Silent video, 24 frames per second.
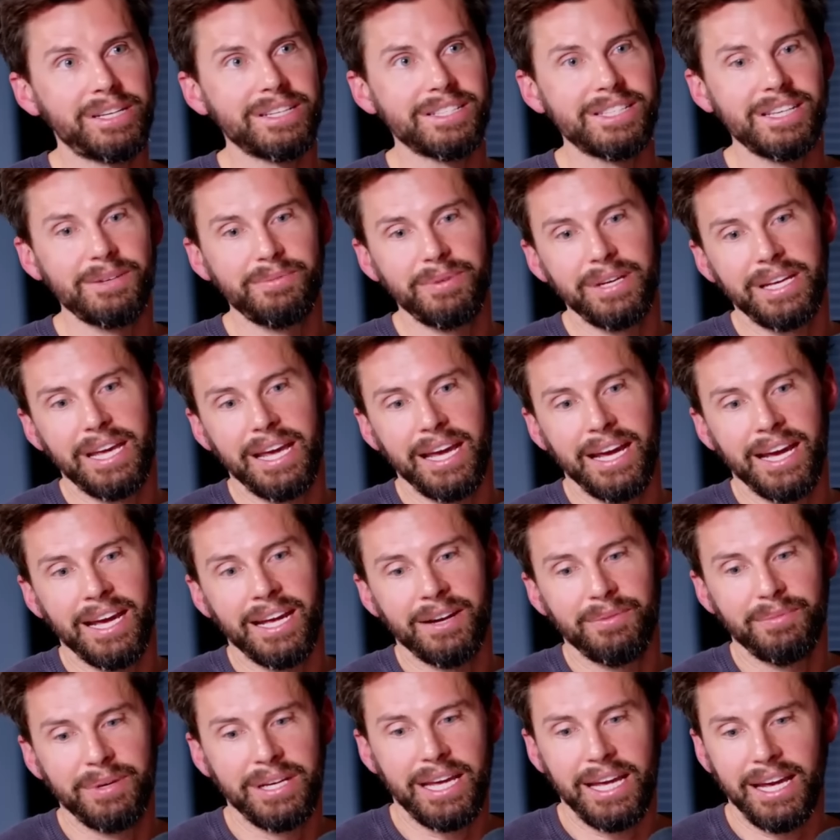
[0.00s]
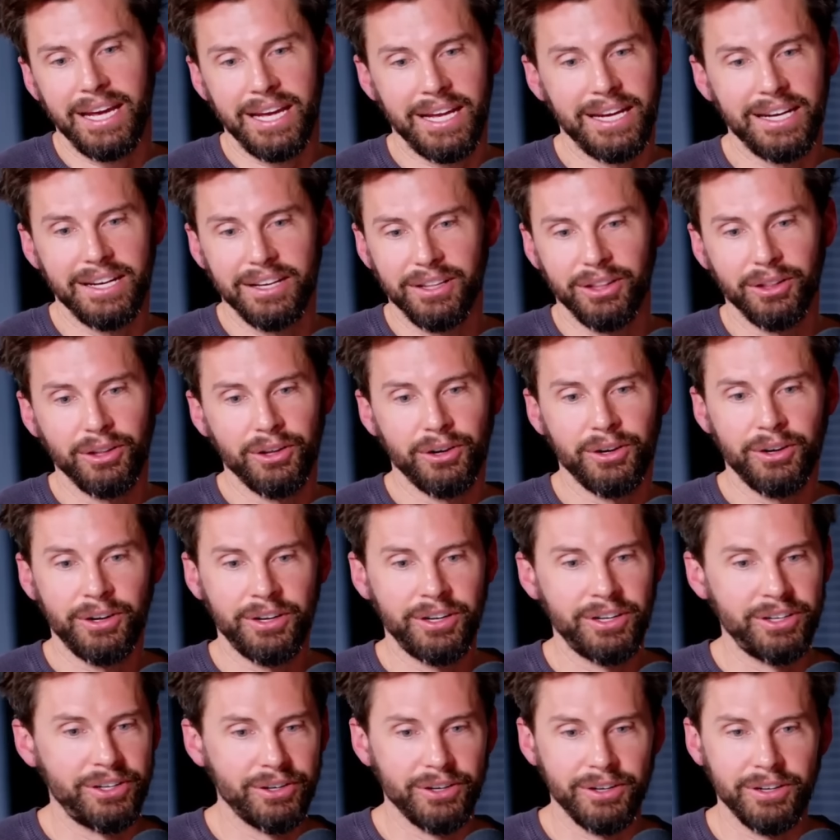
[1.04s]
because then we can't quantity.
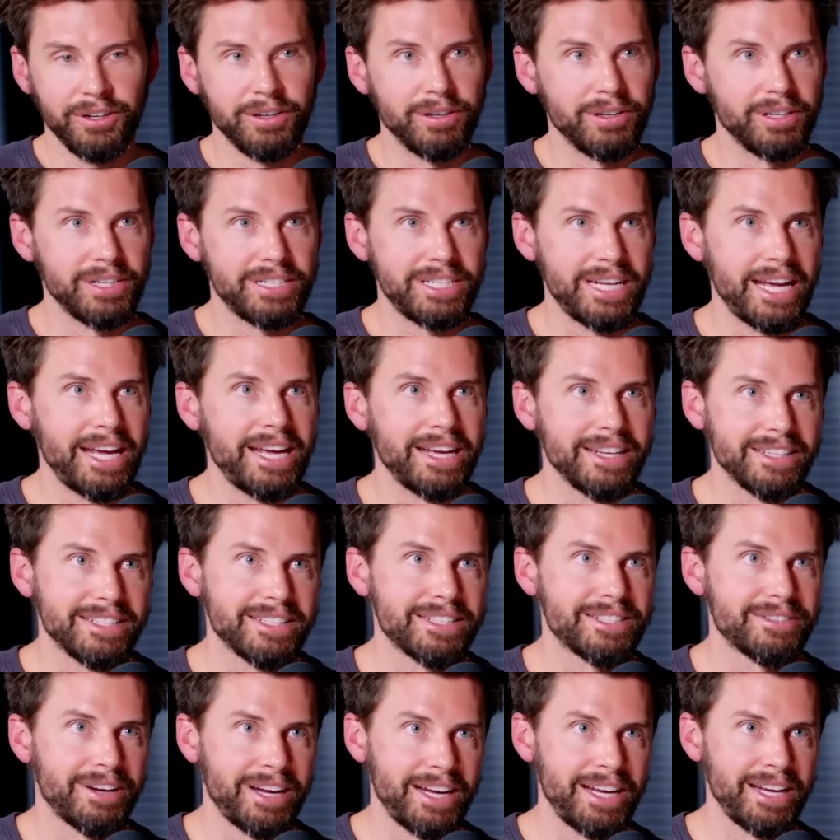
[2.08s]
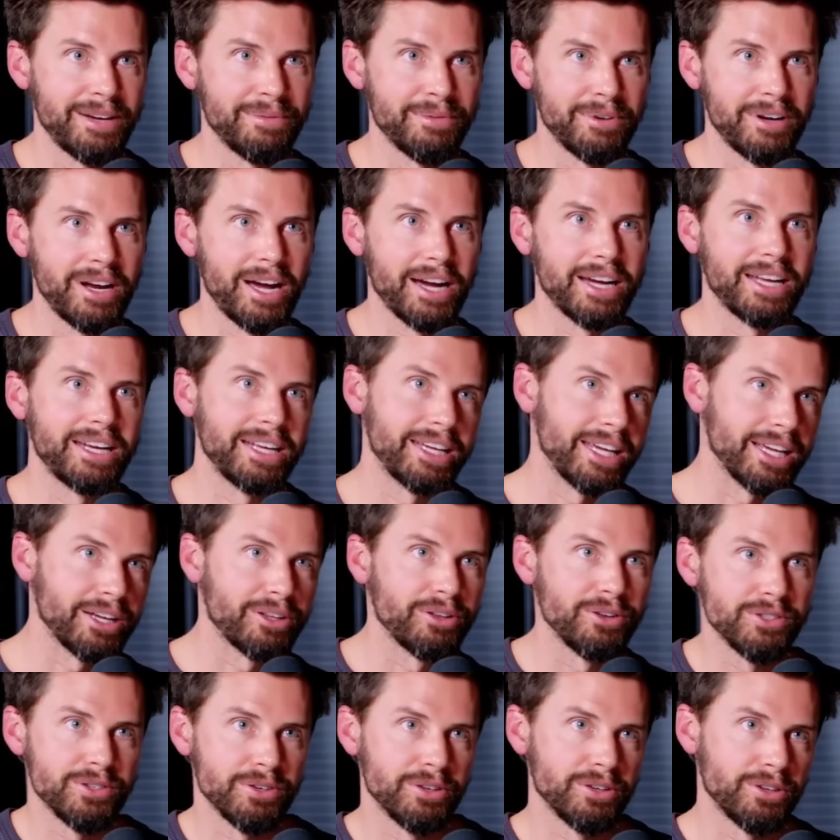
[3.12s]
Learn your taste, right? And we're not going to get
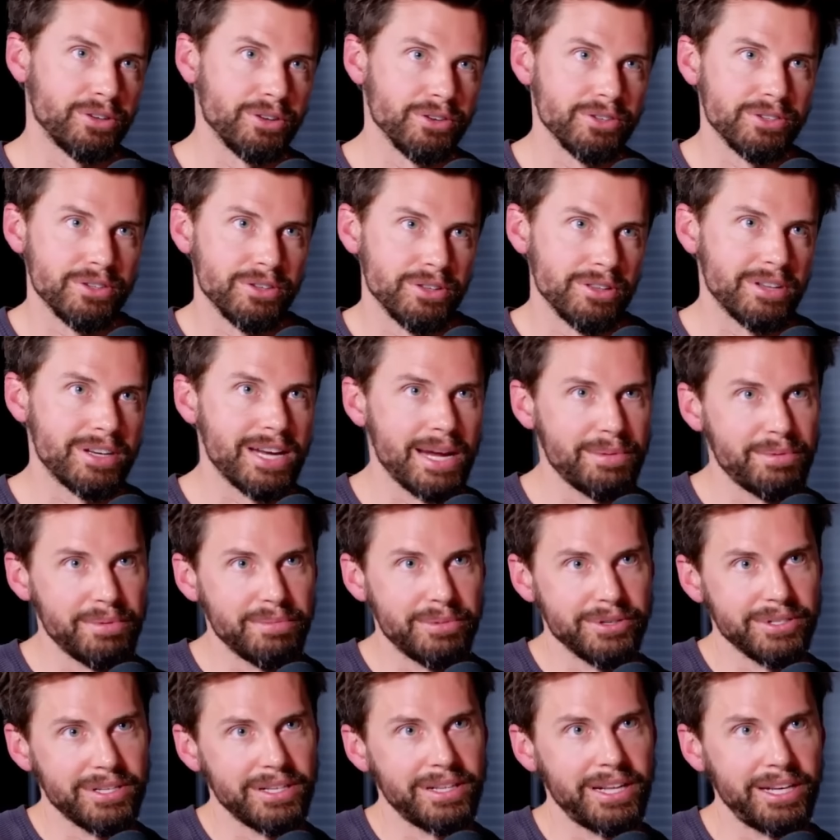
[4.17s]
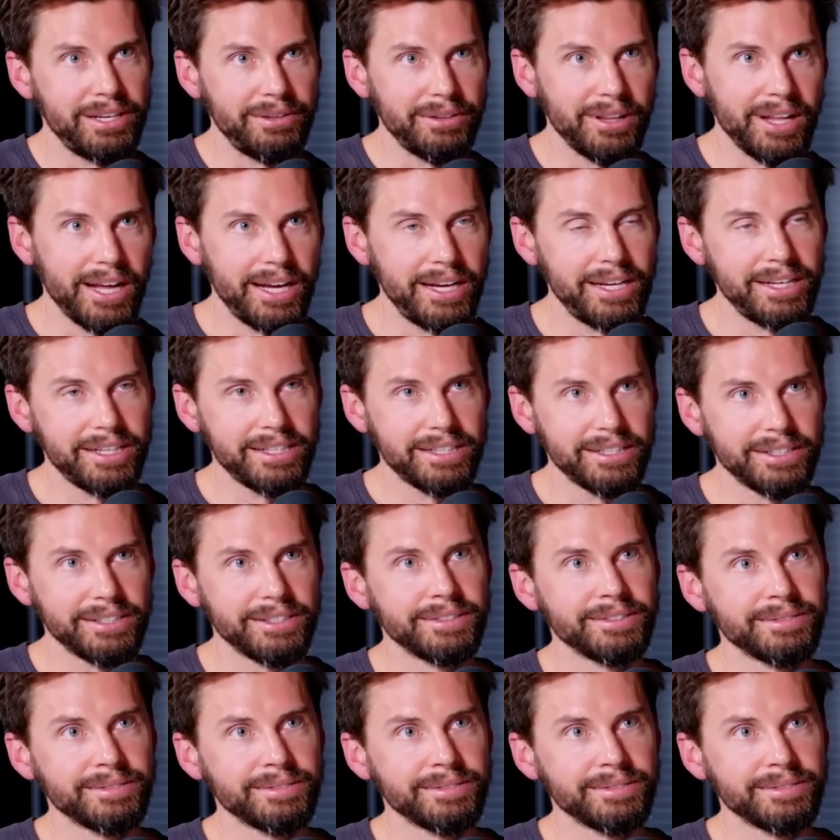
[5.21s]
closer and closer to the type of person that you like.